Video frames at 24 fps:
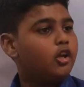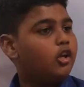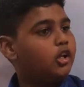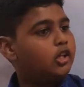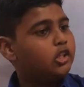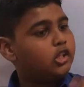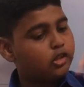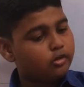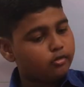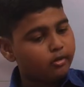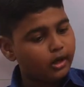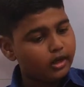
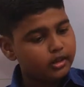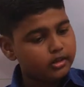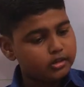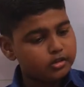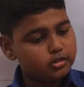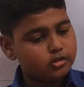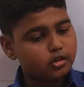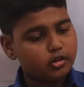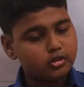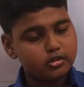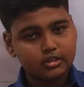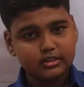You want
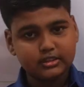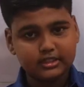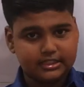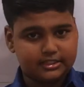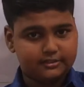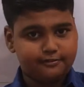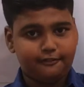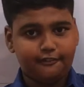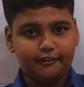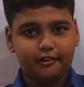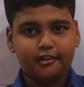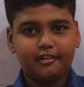to go to this
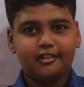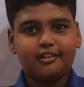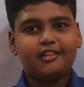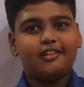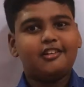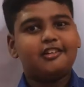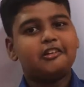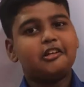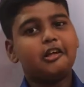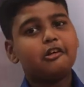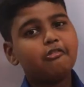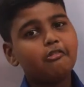floor.
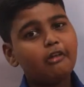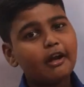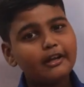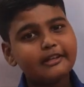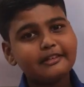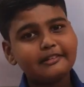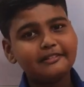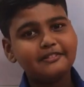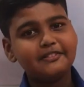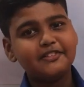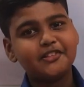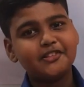Now what
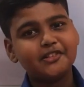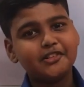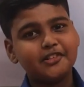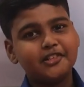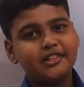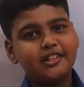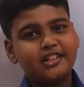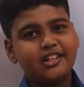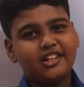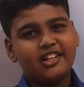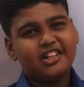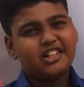you will do?
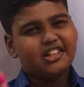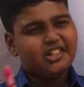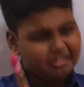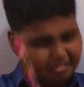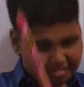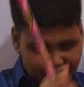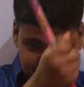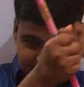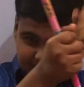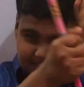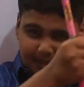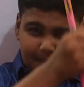Do
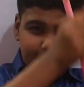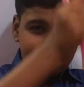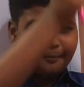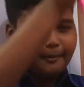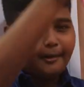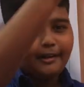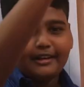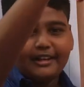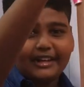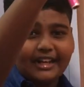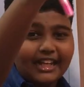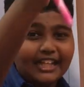you jump
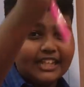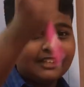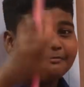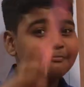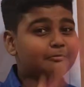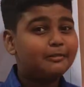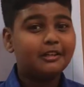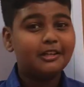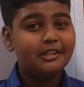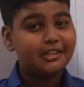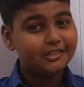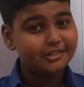or climb?
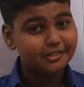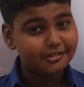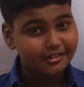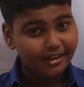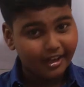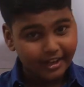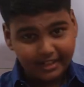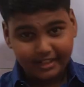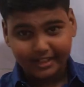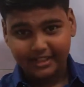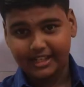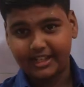You
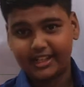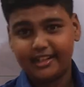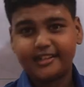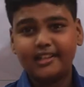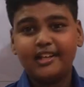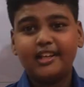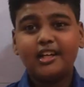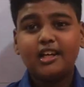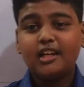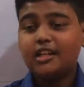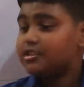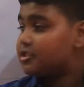can't ride.
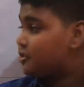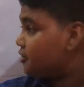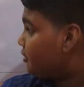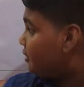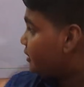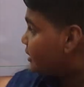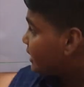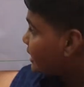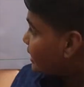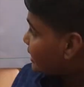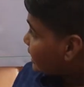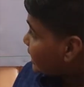So
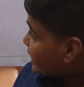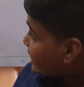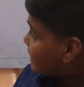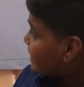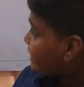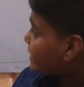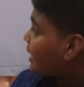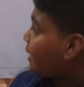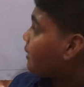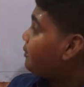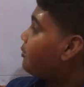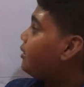in this
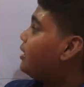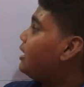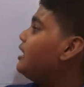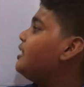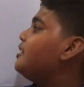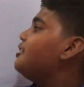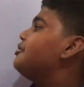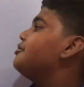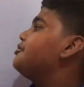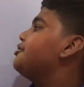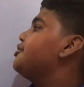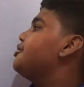time only
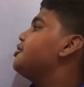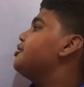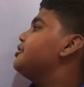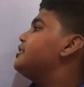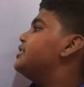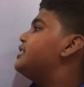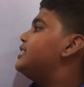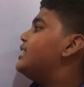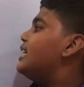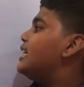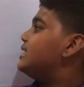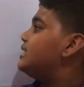you use
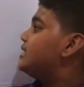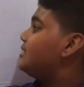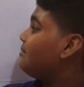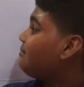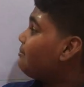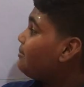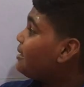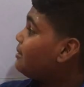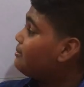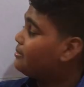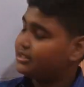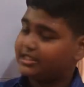the
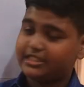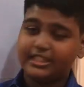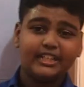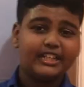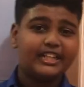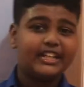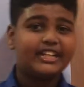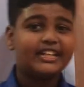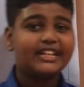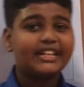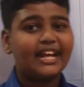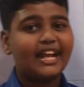simple machine
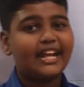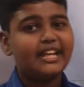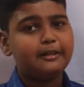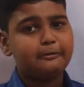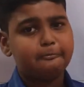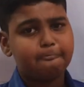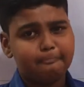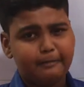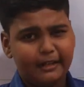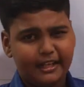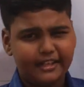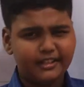inclined
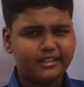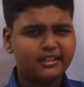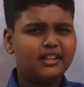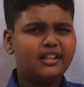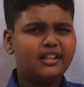plane.